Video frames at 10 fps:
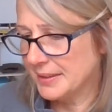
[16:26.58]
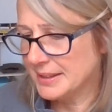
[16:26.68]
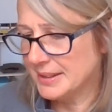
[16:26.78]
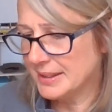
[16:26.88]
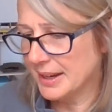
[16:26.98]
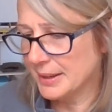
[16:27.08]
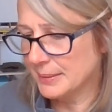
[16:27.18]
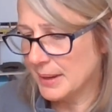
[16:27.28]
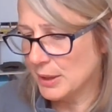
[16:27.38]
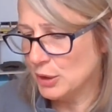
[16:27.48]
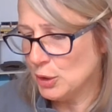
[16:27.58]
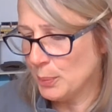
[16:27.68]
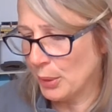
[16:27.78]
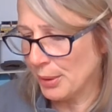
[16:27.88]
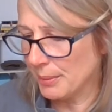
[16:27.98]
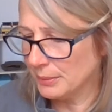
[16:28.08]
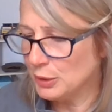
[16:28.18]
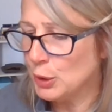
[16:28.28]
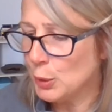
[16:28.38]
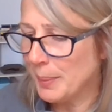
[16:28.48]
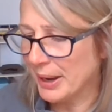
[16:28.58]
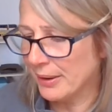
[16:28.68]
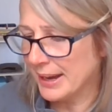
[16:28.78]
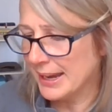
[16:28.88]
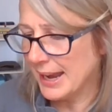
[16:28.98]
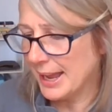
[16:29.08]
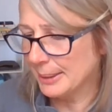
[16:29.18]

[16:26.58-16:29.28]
this is a Newbery